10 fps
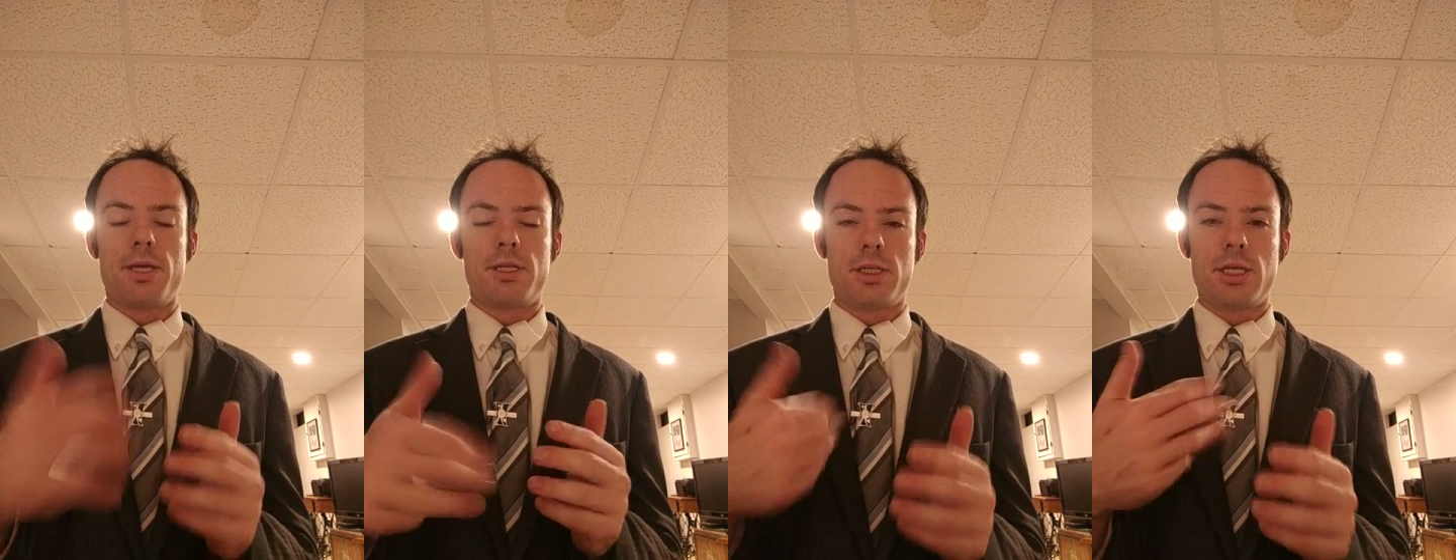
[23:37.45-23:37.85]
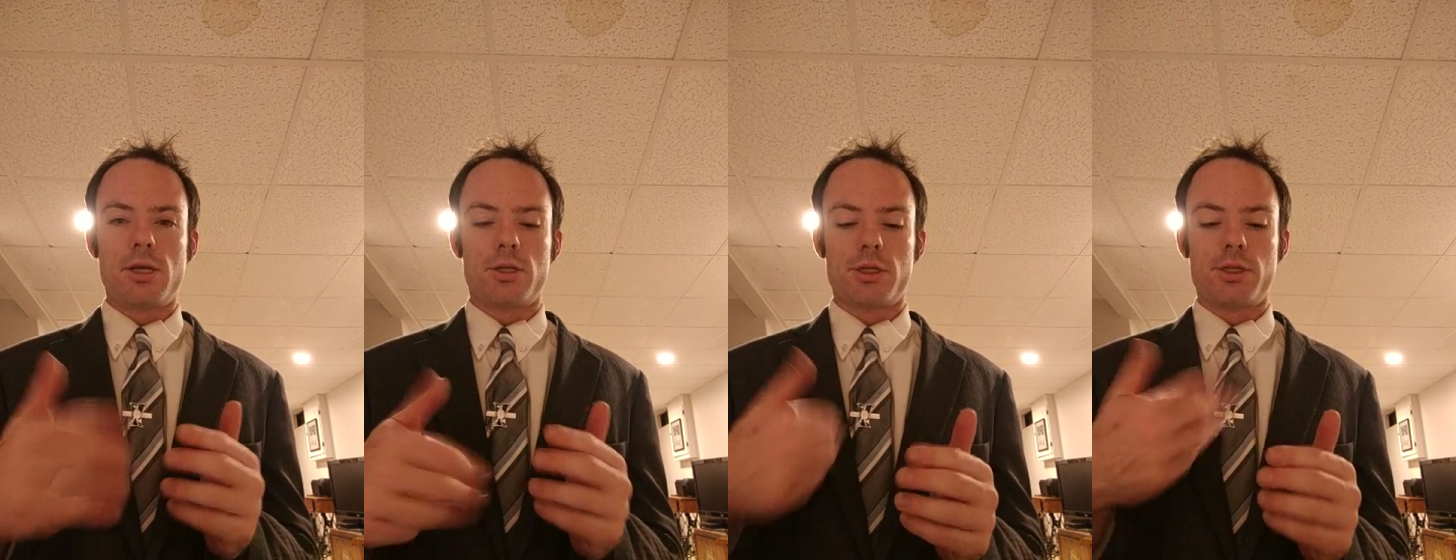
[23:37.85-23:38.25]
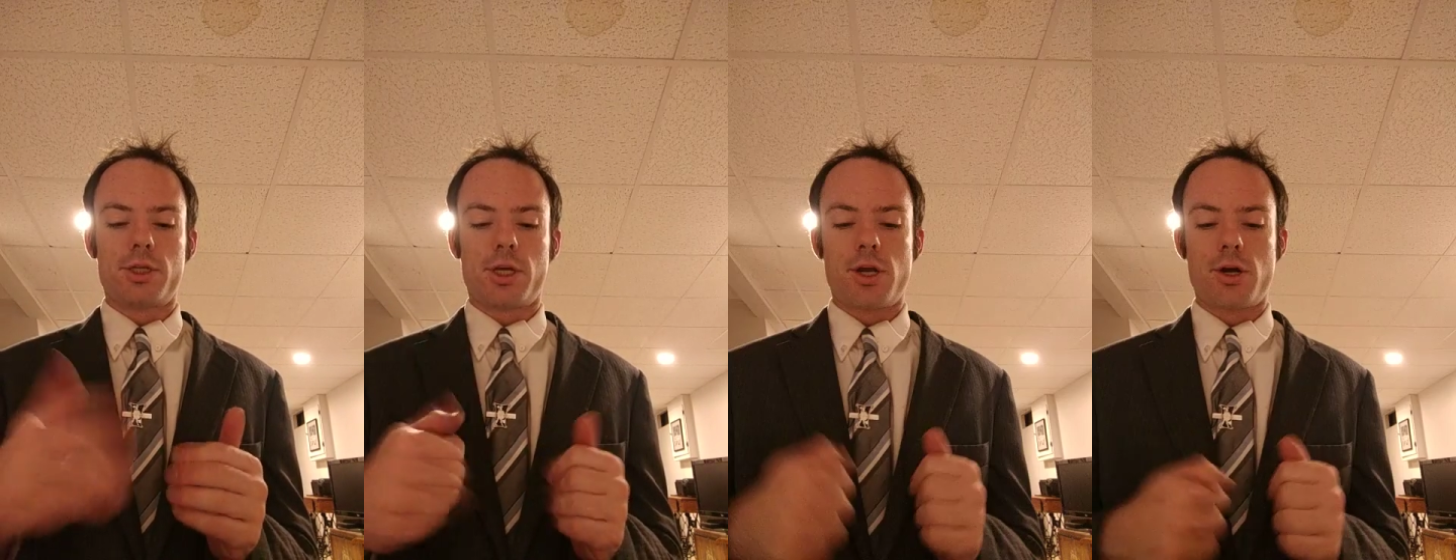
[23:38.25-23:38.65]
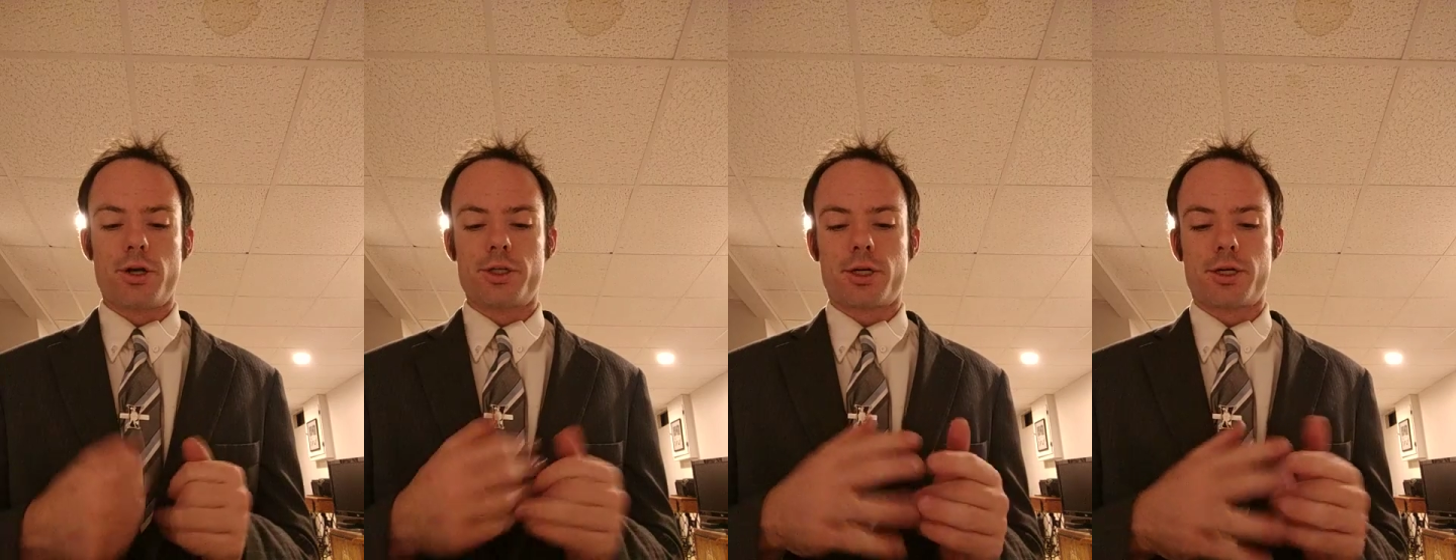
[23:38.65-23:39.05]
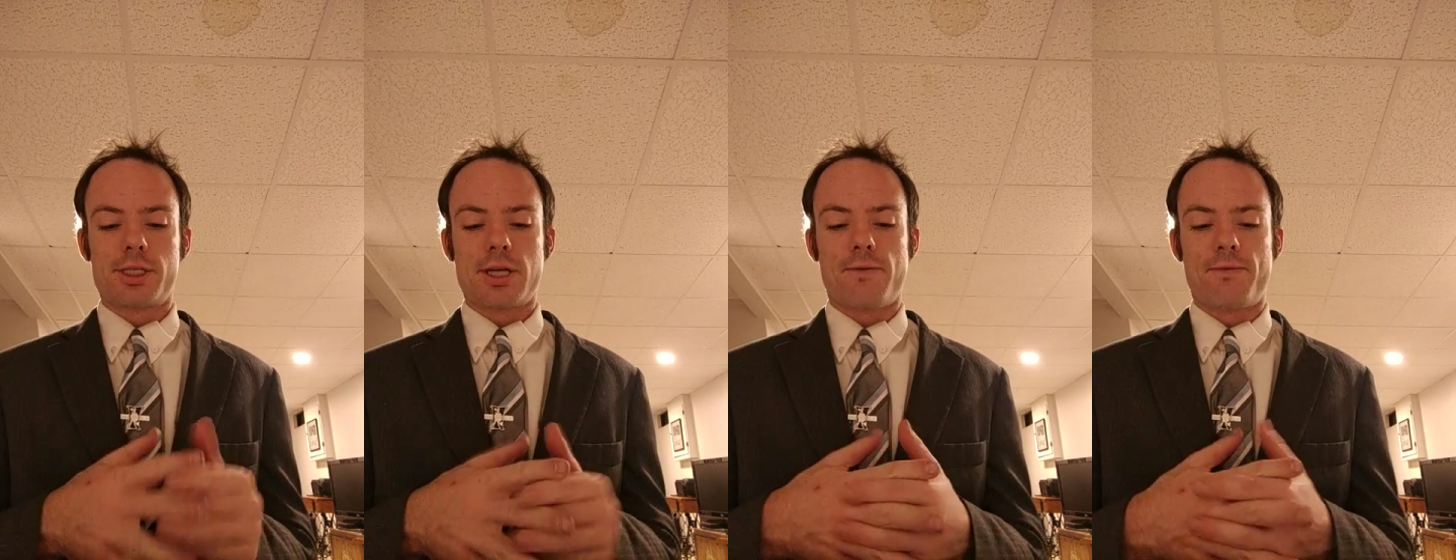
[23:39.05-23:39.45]
This seals and secures our
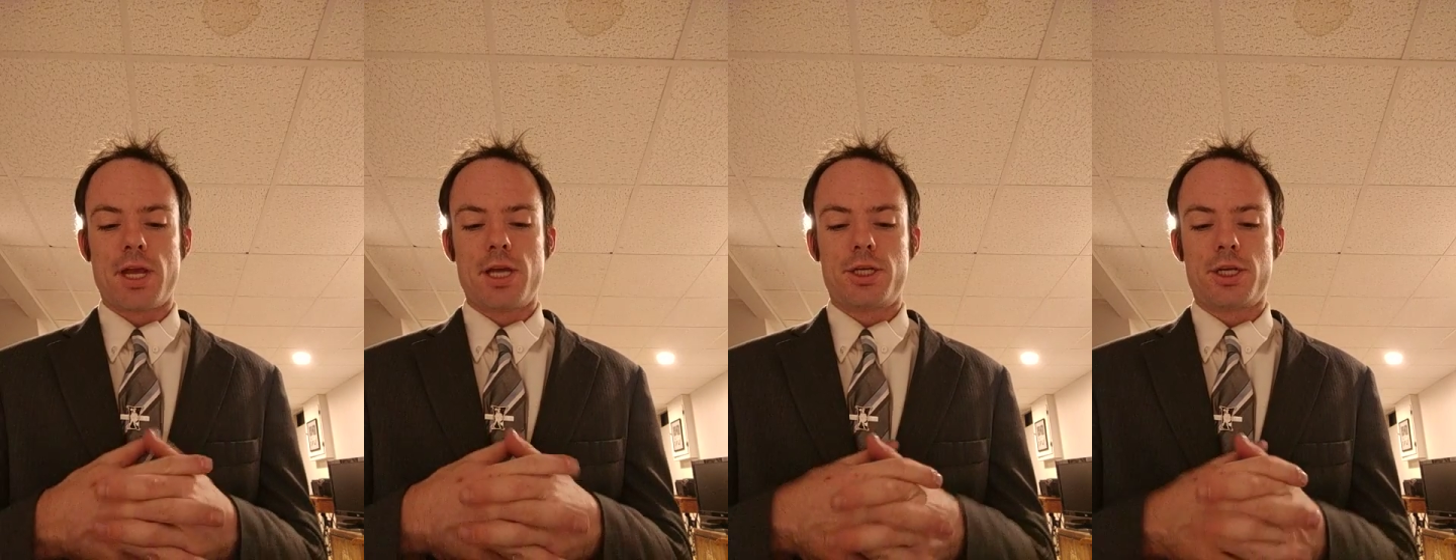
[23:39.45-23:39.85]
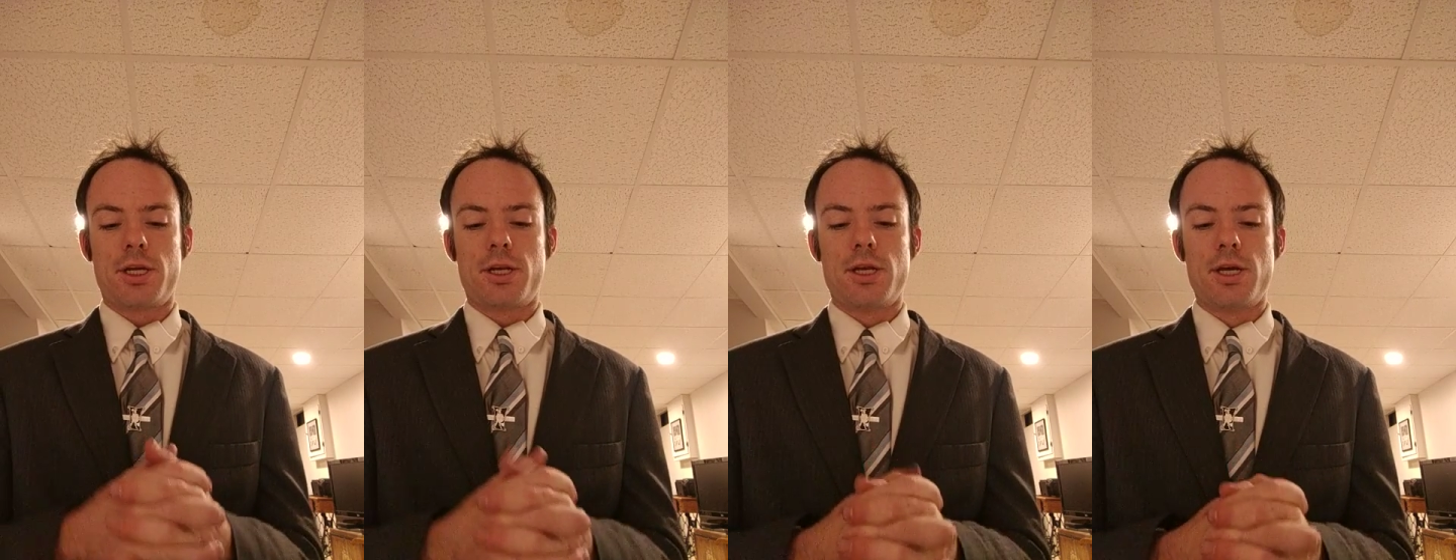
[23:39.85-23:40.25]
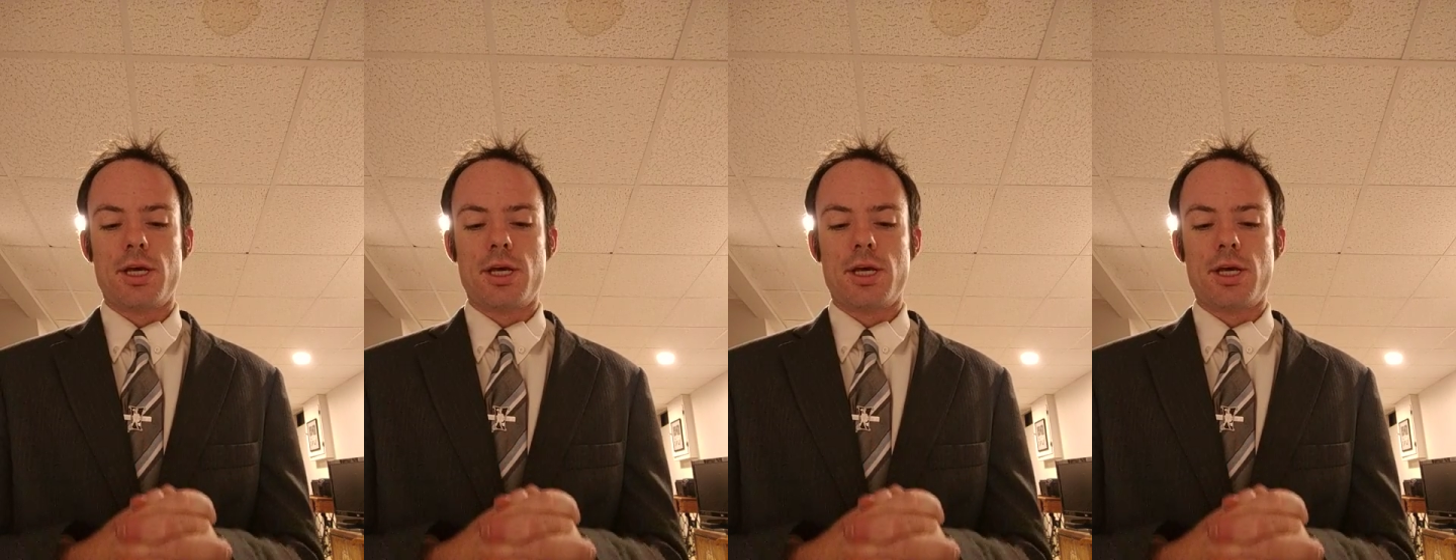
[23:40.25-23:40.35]
salvation.